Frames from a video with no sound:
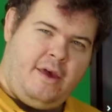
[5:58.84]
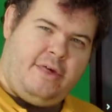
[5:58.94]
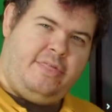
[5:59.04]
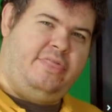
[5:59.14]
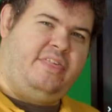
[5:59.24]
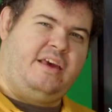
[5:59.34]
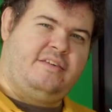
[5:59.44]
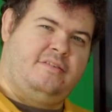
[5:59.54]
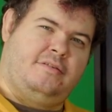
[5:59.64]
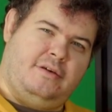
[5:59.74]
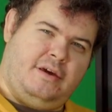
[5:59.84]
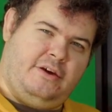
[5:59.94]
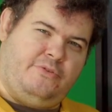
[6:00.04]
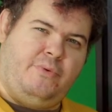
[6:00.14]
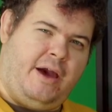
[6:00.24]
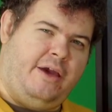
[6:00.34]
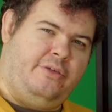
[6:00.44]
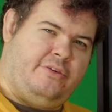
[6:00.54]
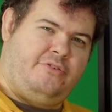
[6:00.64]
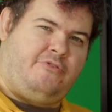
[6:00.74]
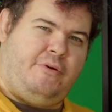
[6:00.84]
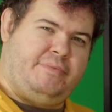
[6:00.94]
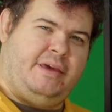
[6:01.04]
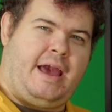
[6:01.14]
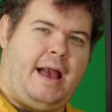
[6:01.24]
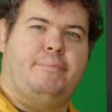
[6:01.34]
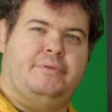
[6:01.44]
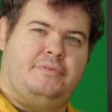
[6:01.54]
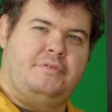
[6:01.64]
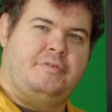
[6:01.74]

This is where the scripting happens.